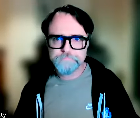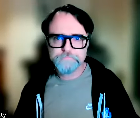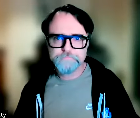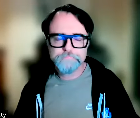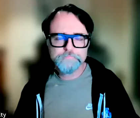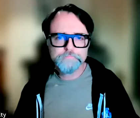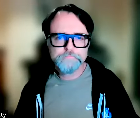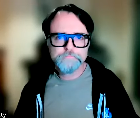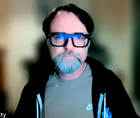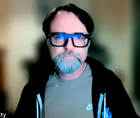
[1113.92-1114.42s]

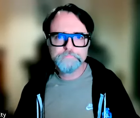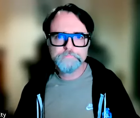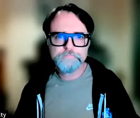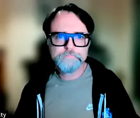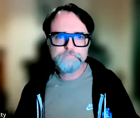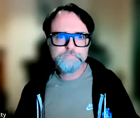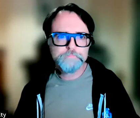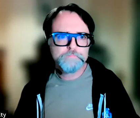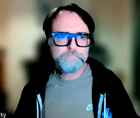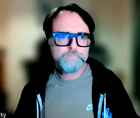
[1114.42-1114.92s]

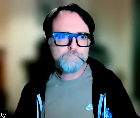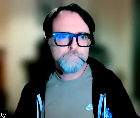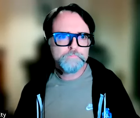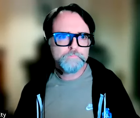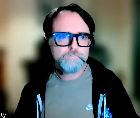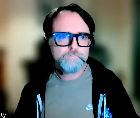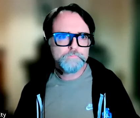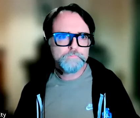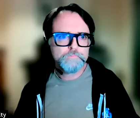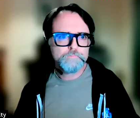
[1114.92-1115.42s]

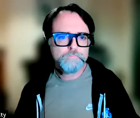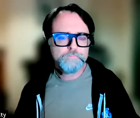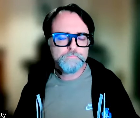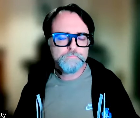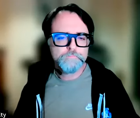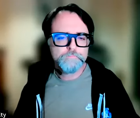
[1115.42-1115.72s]
(silence)